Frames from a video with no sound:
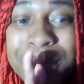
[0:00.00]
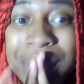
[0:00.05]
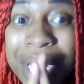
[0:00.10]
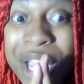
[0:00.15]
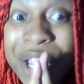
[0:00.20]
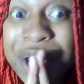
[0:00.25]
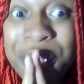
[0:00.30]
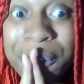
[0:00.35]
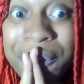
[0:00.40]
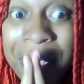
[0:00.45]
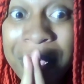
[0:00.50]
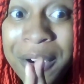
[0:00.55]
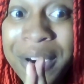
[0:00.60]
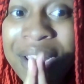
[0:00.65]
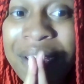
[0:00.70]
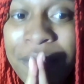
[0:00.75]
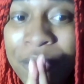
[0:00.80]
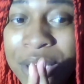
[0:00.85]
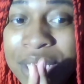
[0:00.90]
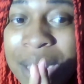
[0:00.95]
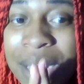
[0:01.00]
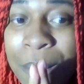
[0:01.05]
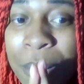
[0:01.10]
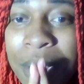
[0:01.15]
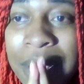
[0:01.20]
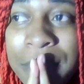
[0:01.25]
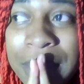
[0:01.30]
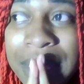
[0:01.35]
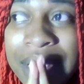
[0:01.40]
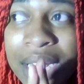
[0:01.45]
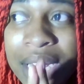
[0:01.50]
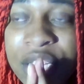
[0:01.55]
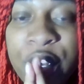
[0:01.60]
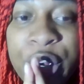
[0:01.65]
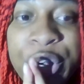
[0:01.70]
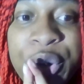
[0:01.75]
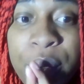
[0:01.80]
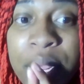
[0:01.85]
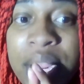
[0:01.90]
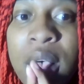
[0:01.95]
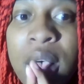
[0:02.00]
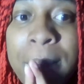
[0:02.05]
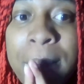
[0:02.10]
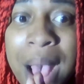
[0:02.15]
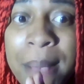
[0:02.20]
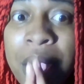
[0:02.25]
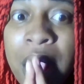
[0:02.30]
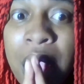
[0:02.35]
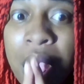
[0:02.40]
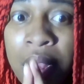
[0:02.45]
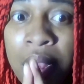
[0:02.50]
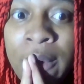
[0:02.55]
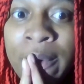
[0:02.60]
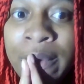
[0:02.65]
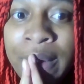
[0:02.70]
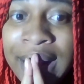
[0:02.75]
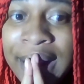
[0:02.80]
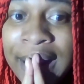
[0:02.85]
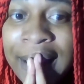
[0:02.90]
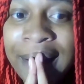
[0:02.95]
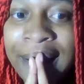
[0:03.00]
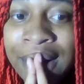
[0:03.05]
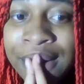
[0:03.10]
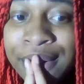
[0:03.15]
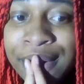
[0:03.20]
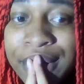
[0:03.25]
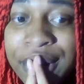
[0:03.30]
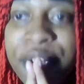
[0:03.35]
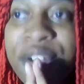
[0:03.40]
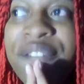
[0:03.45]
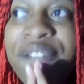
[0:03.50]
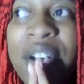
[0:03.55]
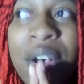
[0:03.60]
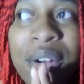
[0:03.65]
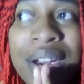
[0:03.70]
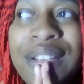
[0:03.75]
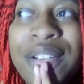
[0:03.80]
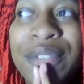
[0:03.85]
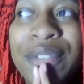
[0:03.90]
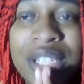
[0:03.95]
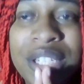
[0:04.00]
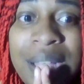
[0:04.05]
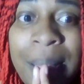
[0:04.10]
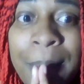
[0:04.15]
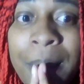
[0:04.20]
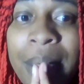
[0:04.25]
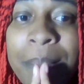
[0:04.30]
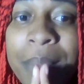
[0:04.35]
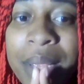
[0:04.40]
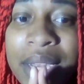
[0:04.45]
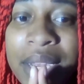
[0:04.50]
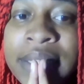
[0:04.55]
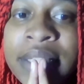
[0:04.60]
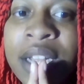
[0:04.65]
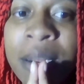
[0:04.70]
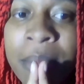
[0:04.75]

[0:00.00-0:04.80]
You're voting for someone because you're doing Obama all over again. You're voting for someone because they're